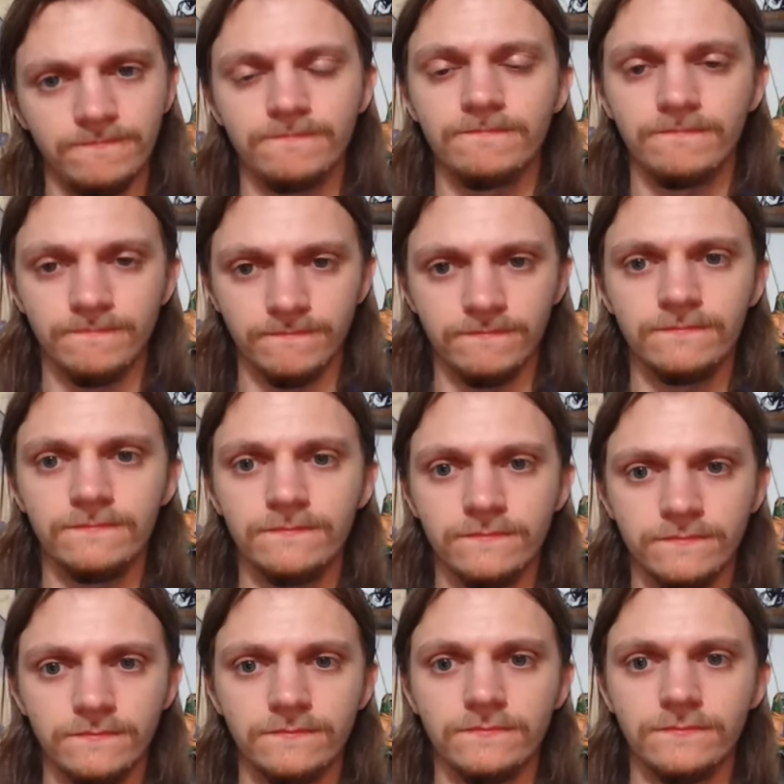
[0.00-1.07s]

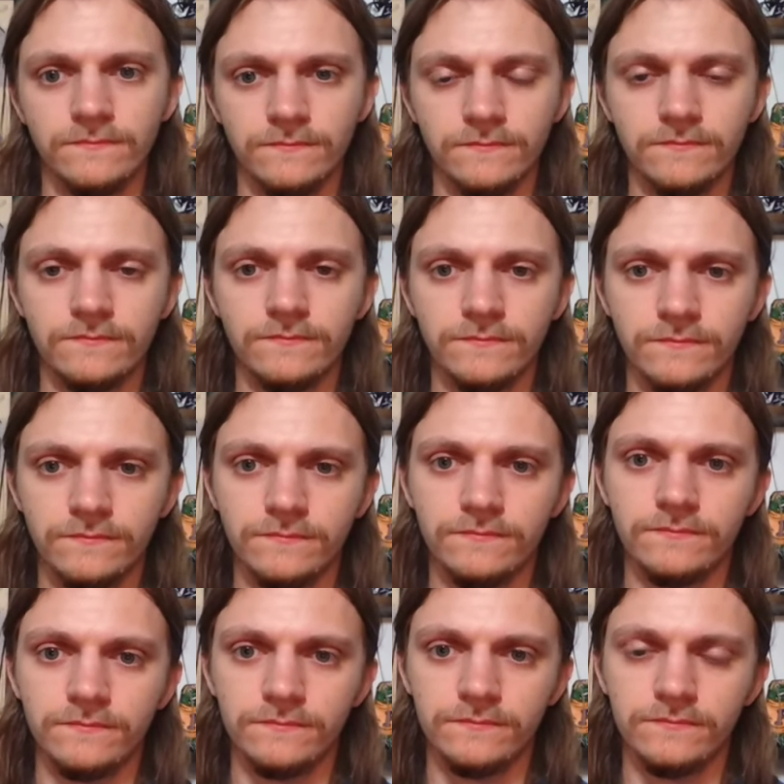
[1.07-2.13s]

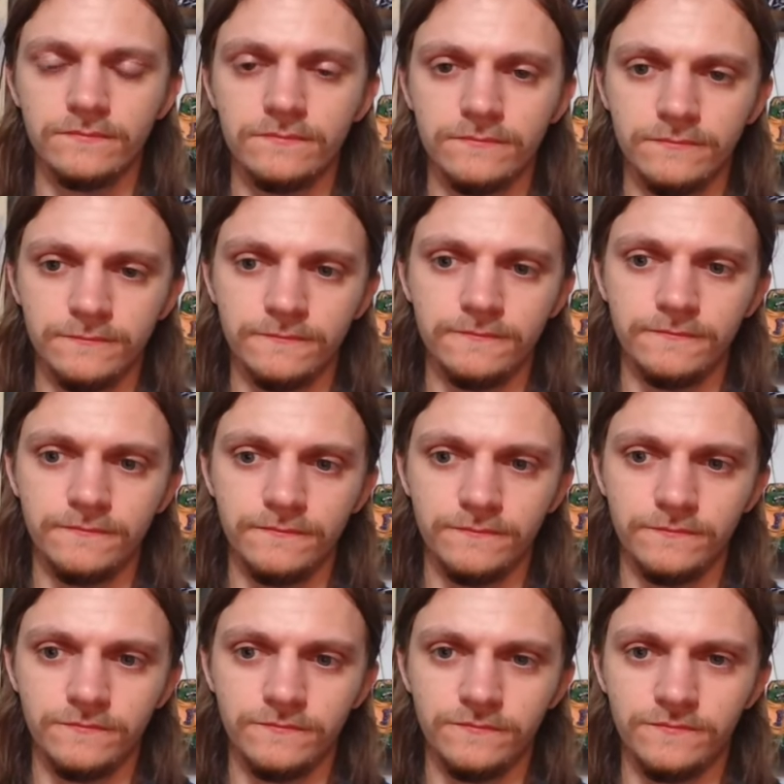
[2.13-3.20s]

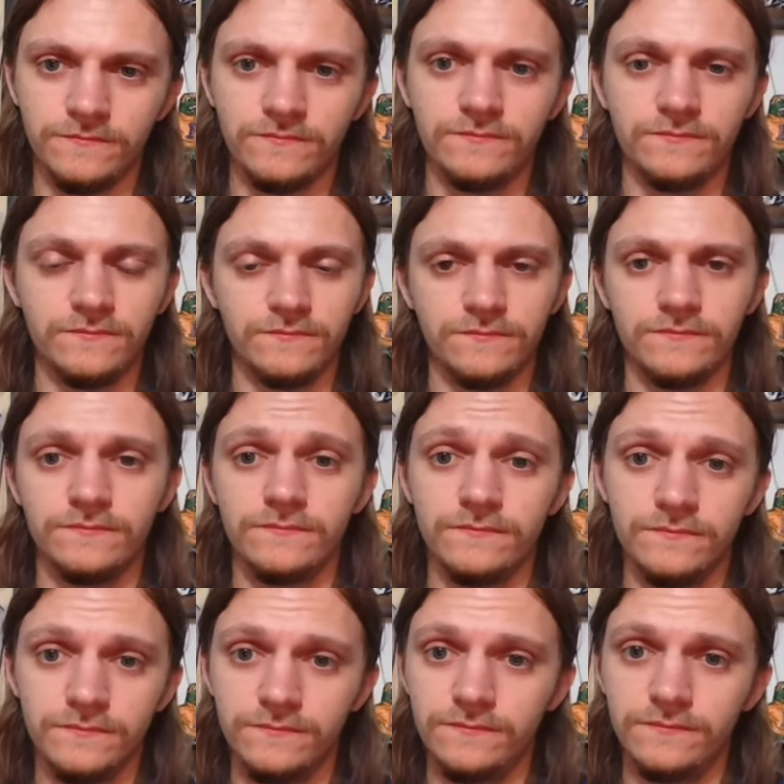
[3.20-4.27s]

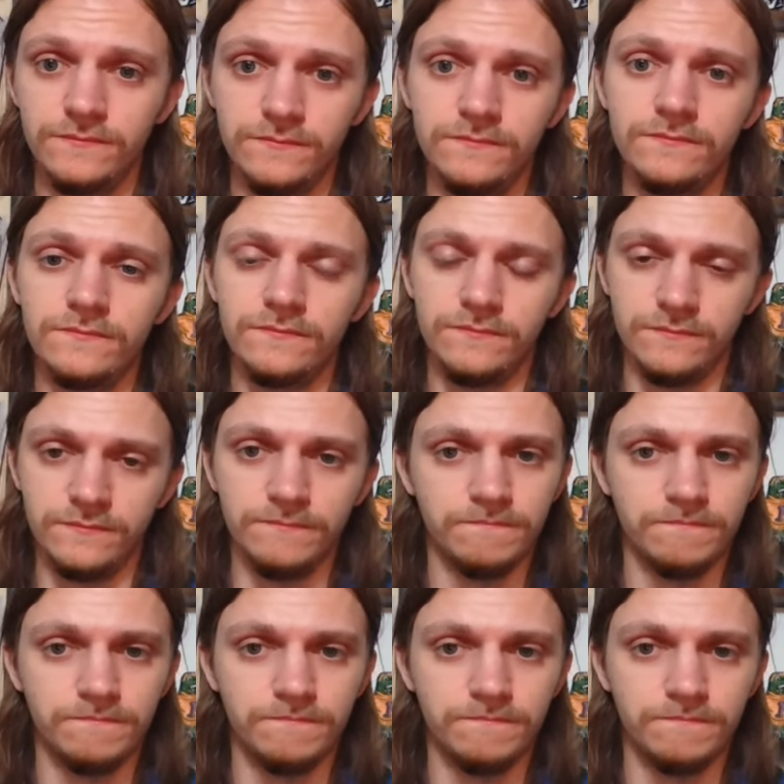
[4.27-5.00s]
No words are spoken by the person on screen.